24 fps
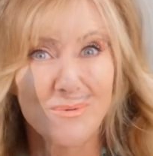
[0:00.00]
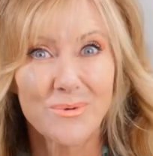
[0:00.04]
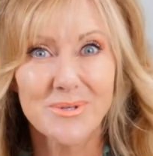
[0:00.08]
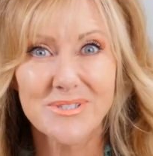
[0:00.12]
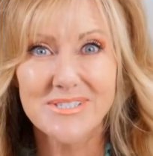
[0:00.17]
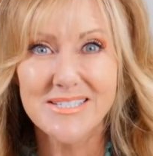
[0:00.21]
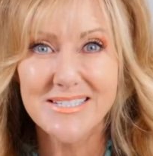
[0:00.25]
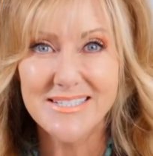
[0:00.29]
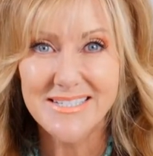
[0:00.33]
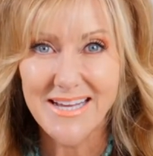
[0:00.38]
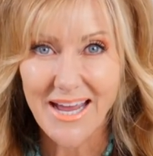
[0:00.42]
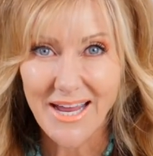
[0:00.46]
Well,
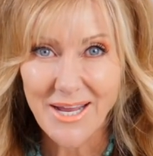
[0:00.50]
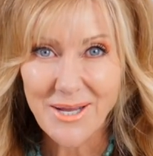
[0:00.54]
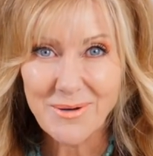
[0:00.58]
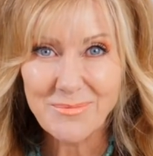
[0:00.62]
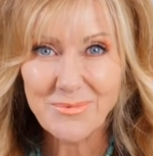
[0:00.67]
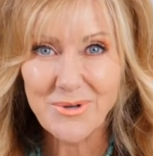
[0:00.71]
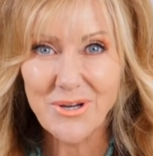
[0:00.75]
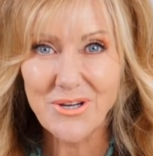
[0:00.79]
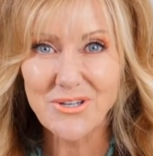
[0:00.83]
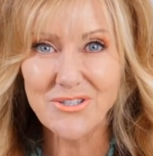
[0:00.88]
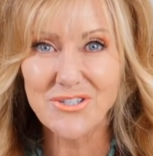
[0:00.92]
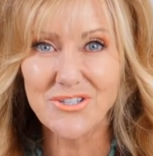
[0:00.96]
today
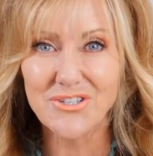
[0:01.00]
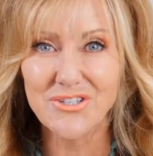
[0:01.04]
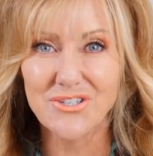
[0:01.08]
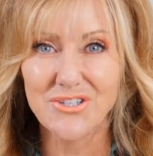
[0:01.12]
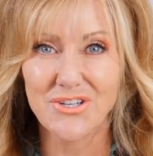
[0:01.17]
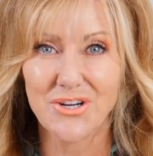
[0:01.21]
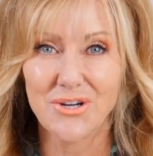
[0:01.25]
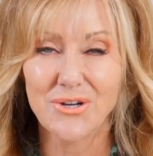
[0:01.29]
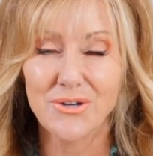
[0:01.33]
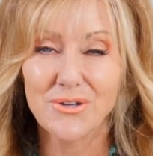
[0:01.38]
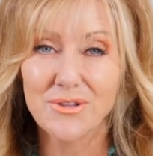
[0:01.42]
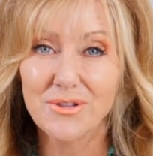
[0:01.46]
I'm going to
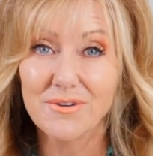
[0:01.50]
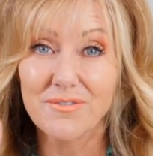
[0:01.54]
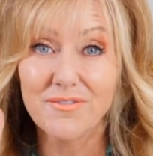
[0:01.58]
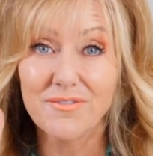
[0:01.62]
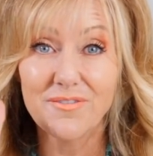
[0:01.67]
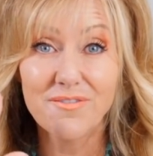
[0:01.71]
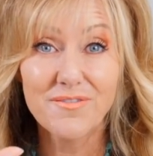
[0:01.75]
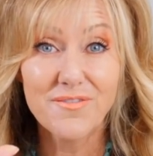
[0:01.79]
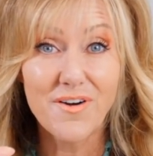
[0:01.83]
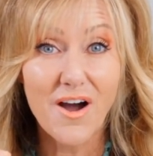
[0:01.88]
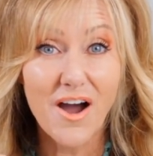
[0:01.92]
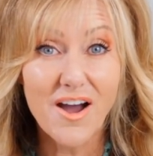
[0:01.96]
show you the
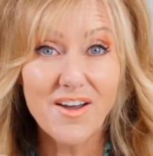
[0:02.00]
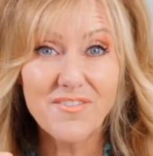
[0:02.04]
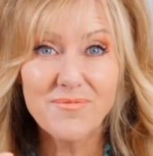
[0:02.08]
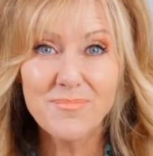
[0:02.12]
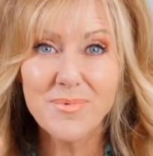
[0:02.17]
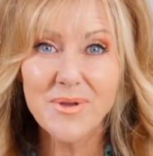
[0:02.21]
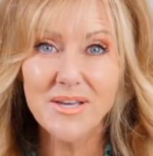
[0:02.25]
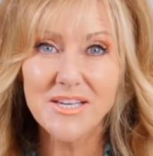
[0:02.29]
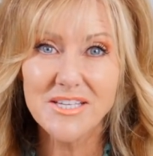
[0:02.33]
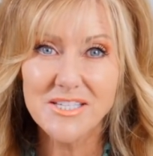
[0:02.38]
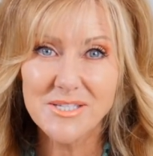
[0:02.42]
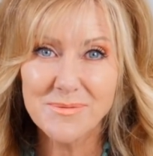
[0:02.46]
five
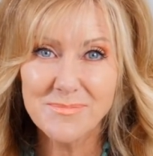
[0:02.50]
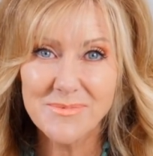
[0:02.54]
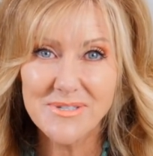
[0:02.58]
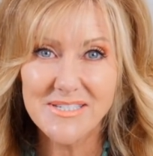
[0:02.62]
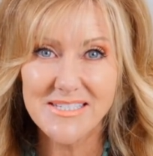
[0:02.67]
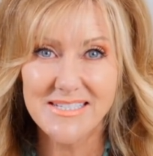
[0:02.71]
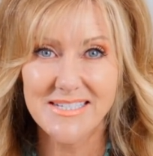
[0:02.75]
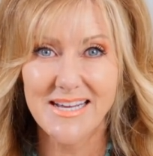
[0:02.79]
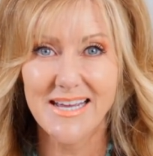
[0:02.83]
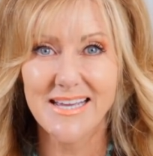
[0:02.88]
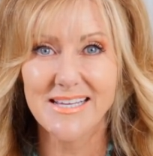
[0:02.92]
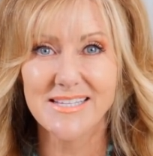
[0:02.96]
biggest
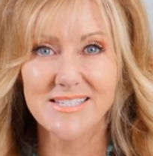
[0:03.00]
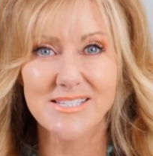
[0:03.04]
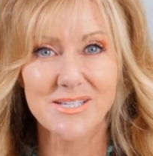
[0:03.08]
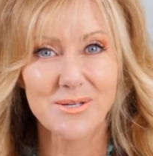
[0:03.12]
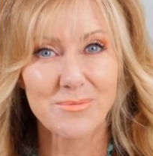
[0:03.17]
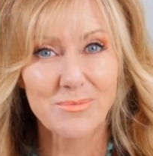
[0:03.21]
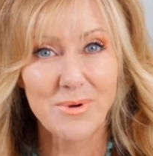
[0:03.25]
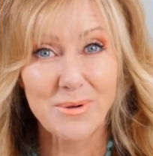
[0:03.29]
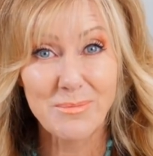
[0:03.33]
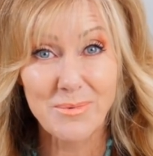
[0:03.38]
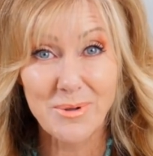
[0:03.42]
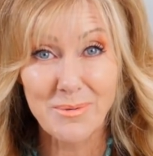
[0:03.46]
mistakes that
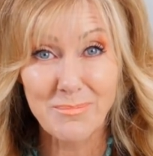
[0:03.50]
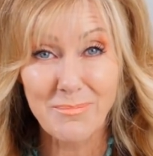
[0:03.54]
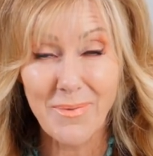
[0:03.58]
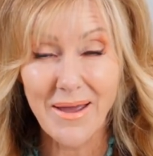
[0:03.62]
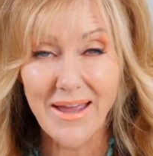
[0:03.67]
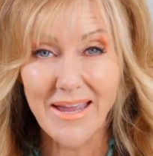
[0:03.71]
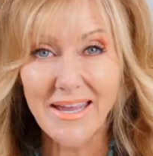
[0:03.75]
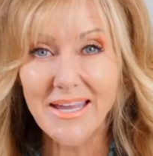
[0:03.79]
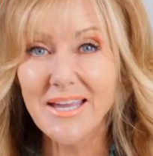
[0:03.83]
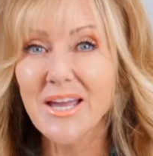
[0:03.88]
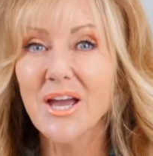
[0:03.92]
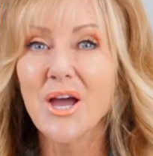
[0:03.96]
women
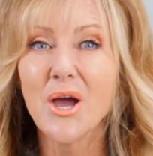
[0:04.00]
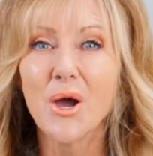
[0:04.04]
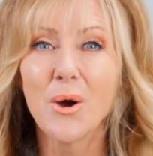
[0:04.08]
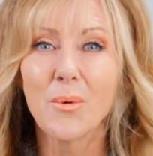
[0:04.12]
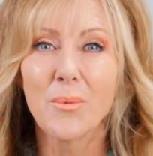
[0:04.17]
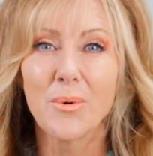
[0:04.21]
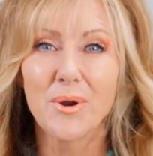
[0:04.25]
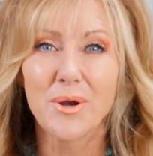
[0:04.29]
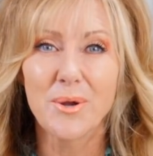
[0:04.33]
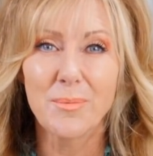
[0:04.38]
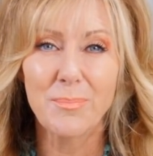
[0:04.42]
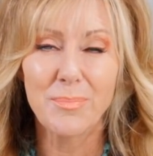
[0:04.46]
make
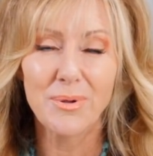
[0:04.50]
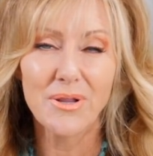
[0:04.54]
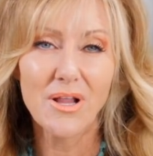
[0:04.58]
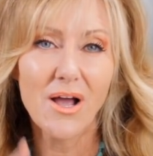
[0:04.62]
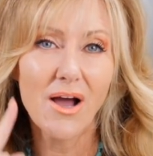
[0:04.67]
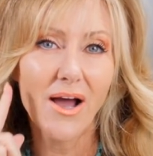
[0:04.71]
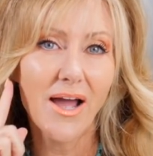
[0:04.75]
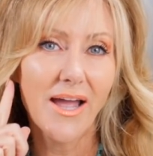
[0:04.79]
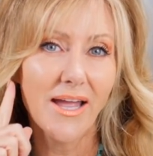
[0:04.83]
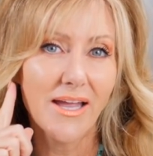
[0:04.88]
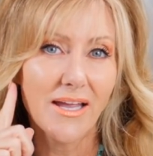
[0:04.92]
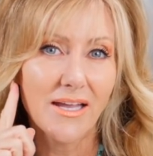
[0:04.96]
when
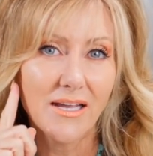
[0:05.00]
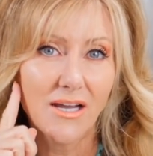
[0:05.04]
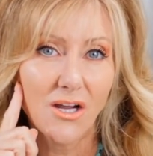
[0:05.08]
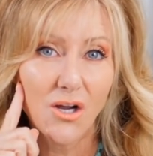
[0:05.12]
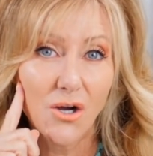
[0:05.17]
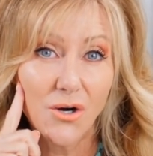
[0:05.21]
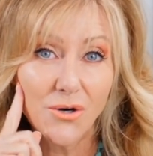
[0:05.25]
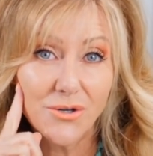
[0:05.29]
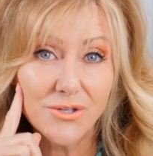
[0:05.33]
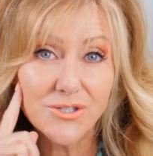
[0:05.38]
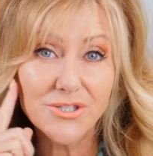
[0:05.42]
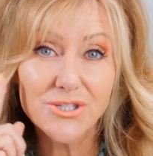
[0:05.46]
applying
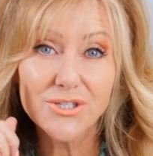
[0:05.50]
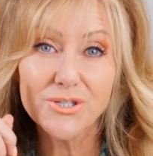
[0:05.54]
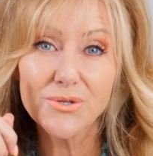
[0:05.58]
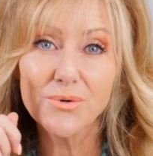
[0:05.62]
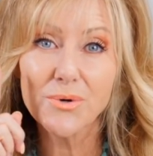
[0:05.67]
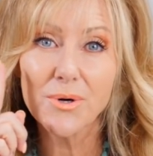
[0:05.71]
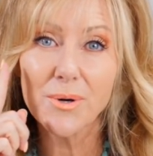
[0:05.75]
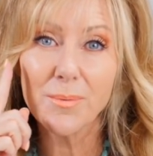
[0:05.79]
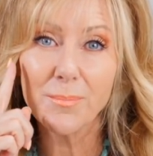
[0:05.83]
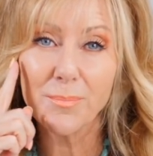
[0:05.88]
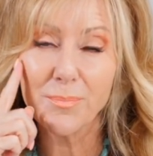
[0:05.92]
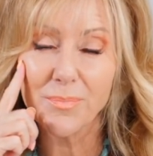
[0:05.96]

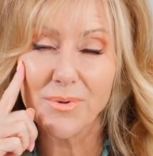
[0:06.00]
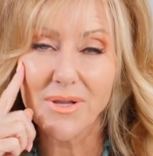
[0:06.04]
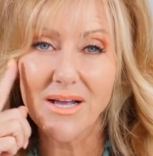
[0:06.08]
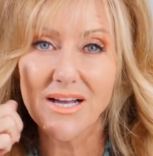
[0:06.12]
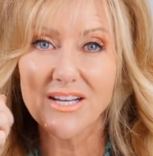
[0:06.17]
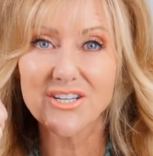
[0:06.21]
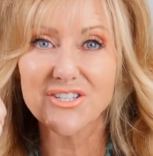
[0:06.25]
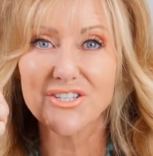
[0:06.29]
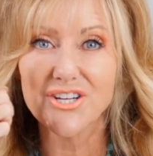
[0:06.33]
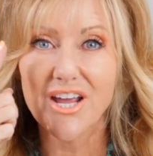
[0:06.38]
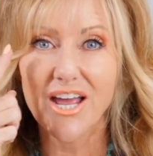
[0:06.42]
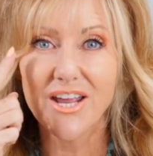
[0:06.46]
contour,
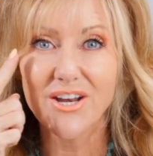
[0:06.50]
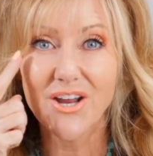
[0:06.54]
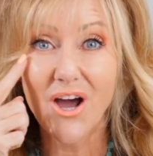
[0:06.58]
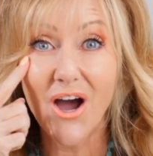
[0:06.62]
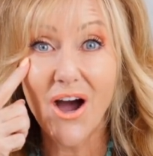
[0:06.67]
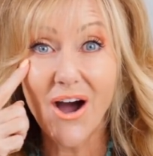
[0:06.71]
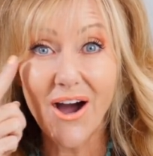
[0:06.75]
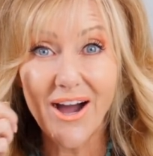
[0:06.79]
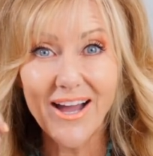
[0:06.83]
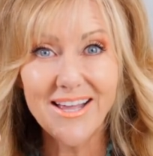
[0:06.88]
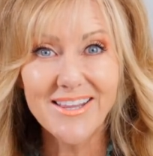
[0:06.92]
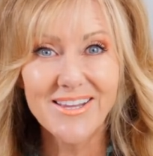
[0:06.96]
blush, and
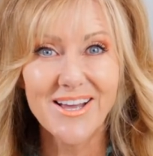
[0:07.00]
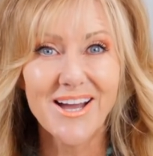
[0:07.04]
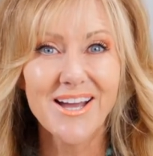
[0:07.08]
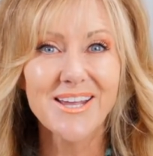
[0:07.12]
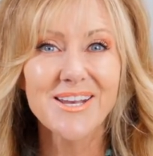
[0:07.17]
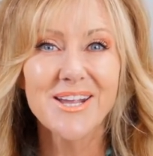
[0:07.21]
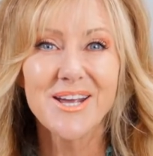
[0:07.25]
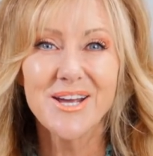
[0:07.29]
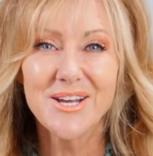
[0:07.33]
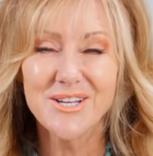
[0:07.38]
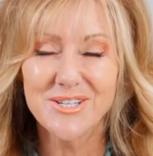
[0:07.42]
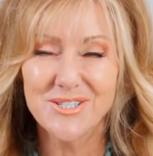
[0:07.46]

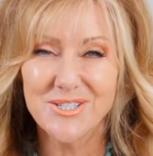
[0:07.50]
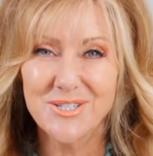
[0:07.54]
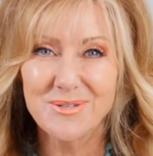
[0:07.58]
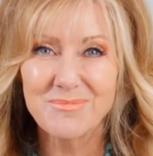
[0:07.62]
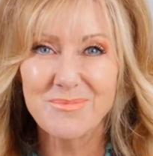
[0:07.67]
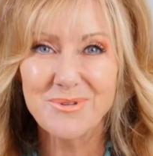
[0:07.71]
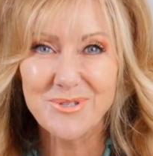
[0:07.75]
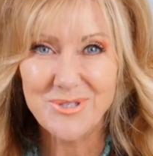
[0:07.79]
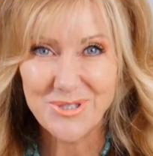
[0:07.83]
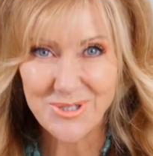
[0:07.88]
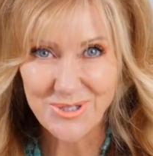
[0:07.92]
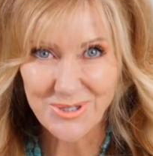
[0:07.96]
highlight to
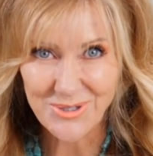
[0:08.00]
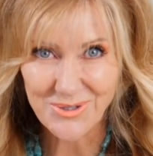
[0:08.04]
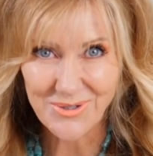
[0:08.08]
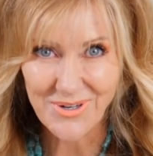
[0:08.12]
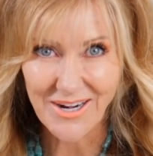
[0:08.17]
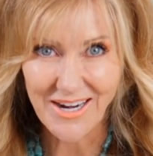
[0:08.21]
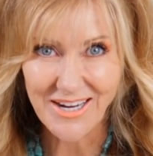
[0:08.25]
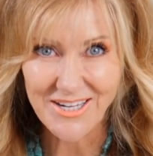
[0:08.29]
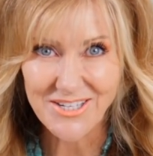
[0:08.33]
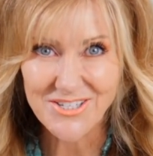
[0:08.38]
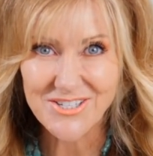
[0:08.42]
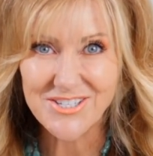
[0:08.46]
mature
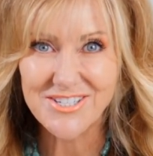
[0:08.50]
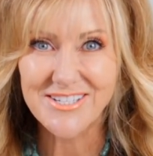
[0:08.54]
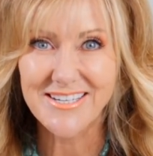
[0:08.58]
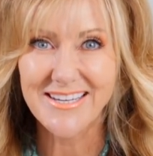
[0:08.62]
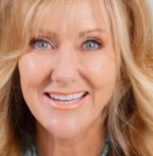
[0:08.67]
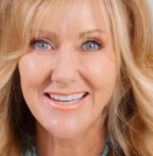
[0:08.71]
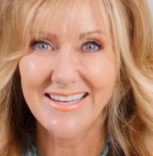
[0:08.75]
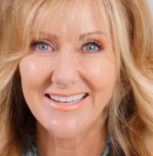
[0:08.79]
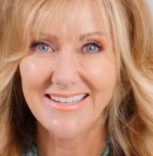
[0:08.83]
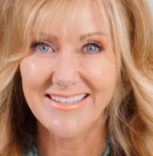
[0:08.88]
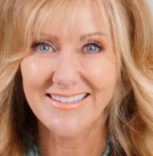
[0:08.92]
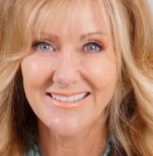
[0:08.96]
age
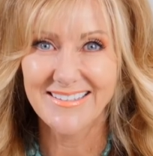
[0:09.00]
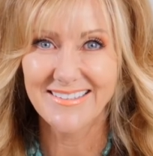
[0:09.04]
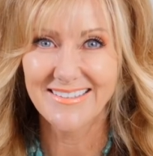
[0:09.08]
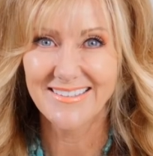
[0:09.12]
skin.